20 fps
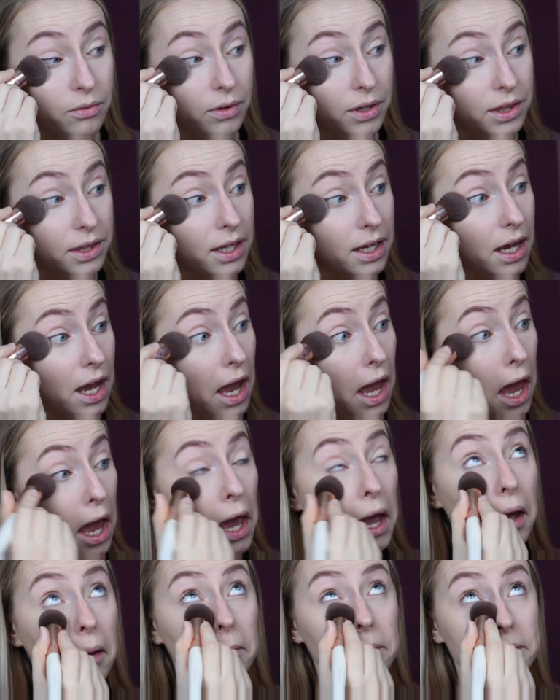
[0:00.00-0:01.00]
One thing I
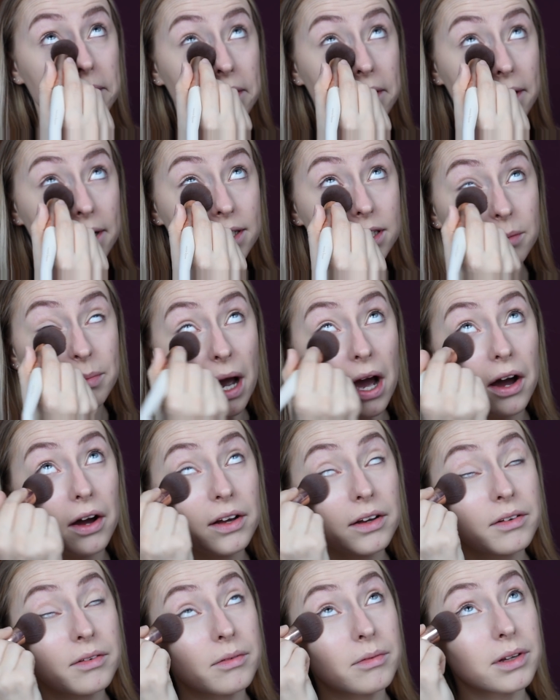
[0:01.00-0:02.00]
am curious
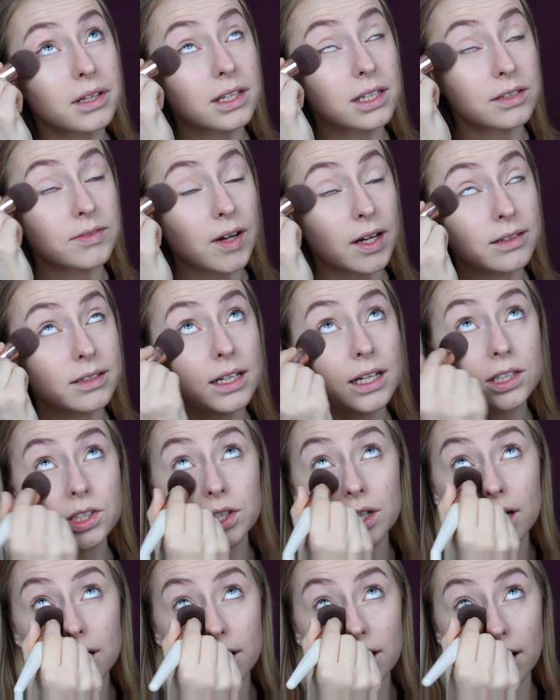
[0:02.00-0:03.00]
about with this
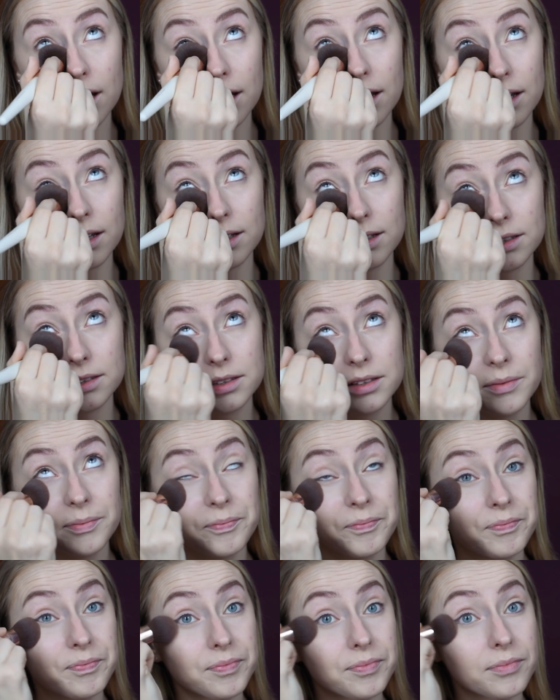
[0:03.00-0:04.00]
foundation is
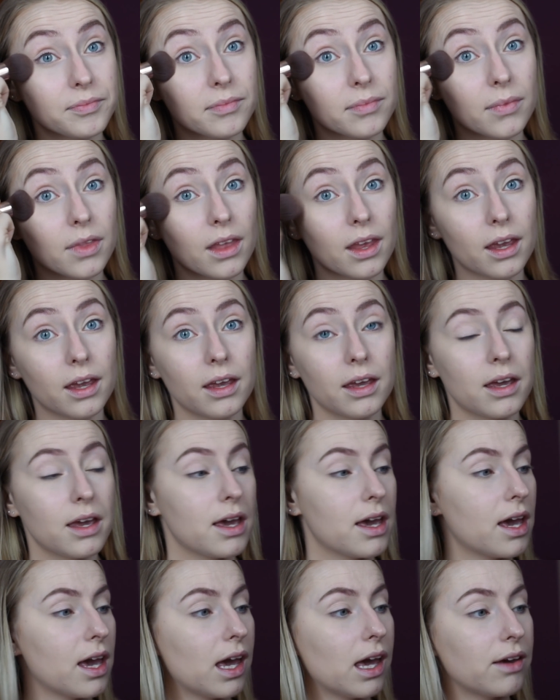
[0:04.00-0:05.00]

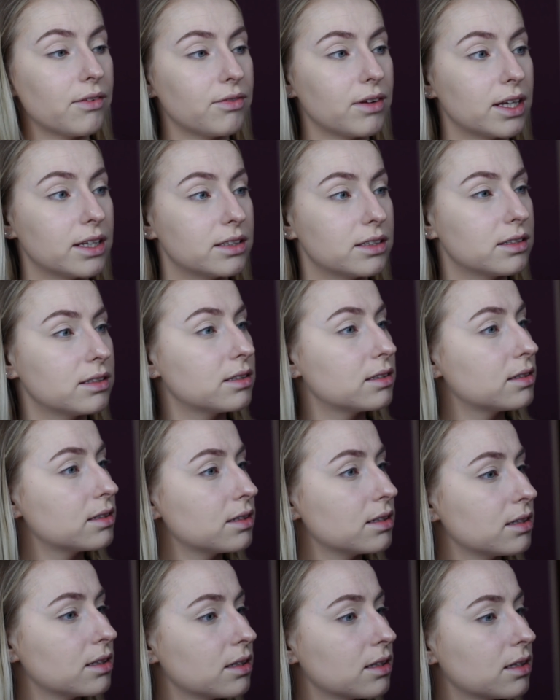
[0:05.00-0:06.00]
if
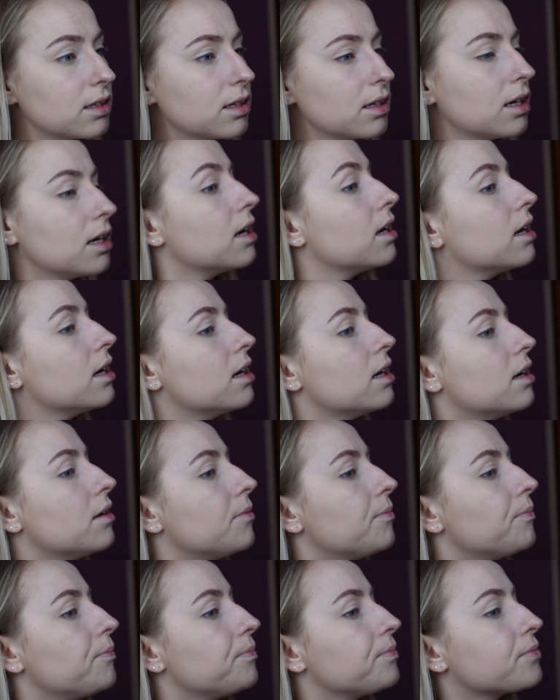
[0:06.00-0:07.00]
it's...
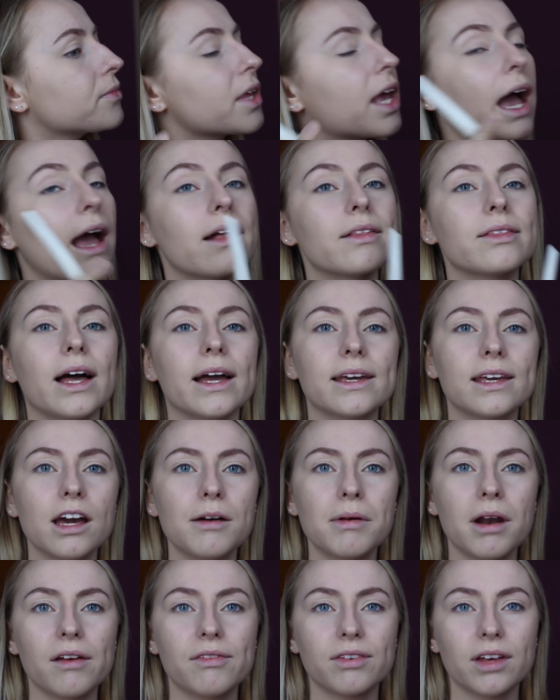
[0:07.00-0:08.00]
I like
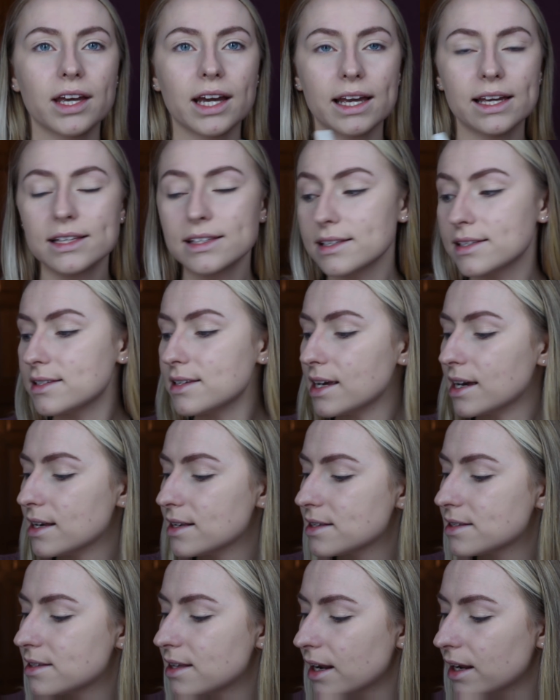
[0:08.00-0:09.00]
it, but I feel like I can see
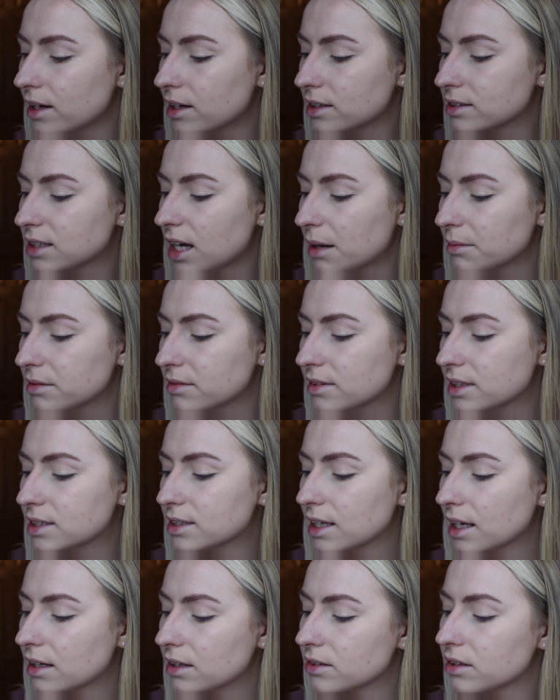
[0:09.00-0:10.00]
it sitting on top of the
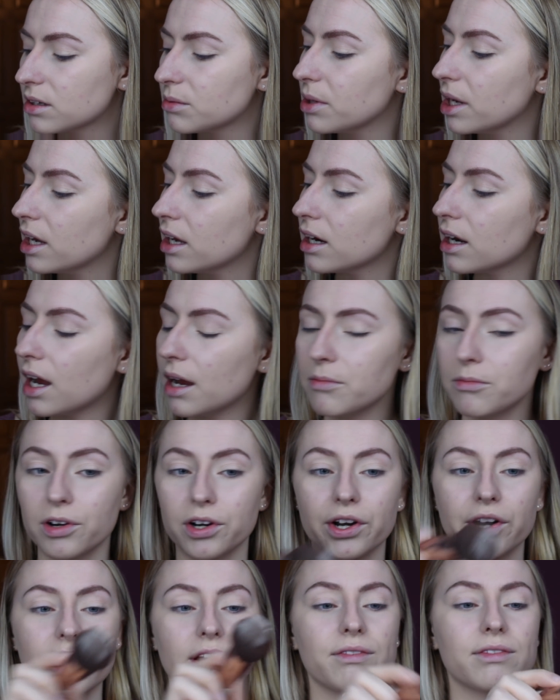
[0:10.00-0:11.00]
skin a little bit. I'm
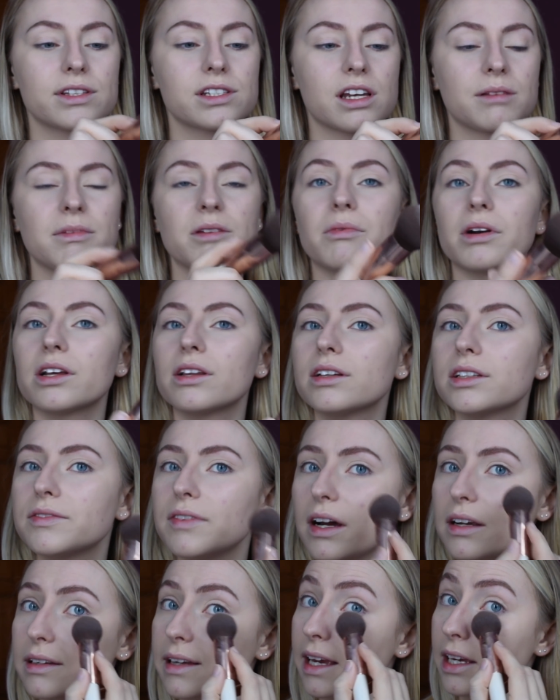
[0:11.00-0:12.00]
wondering if it's going to be one of those
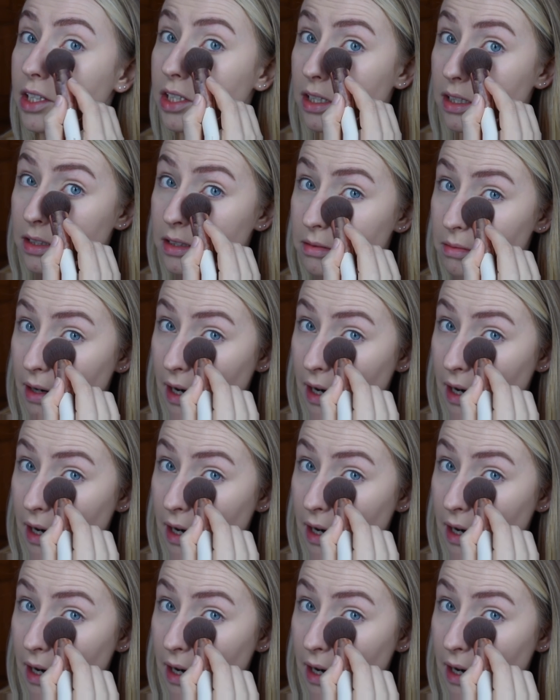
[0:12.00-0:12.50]
foundations